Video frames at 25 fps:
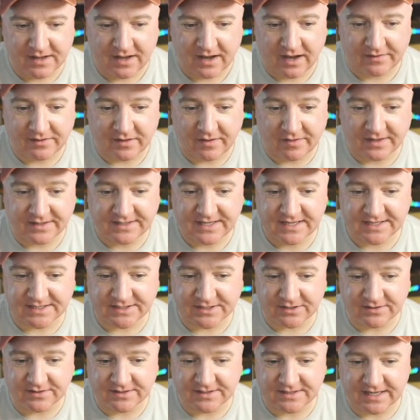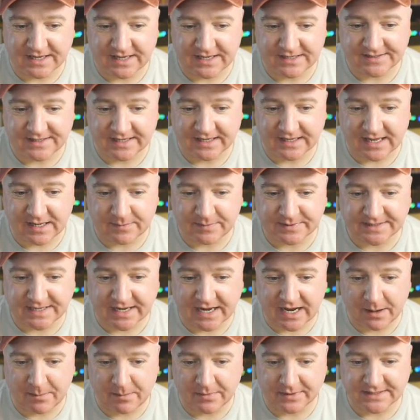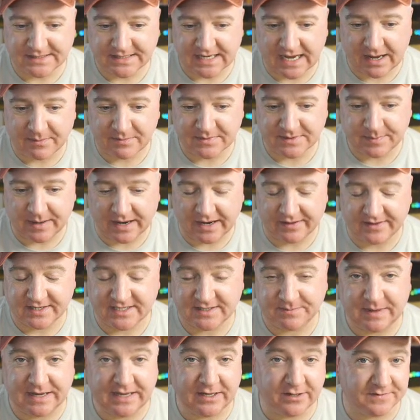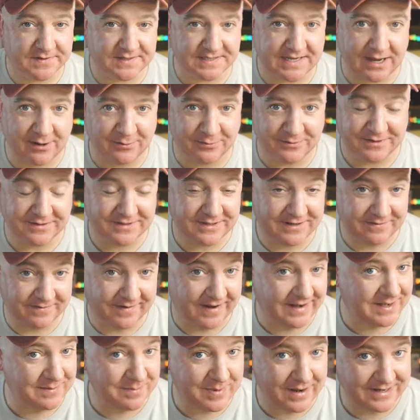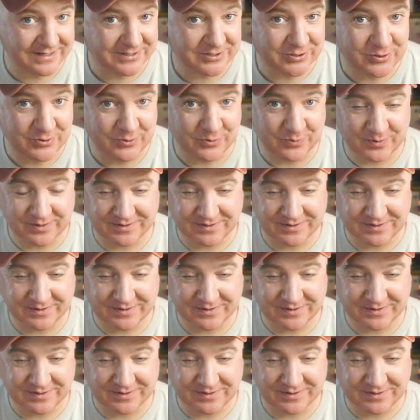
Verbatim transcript: and then the distance is the elapsed time times by the speed of sound divided by 2,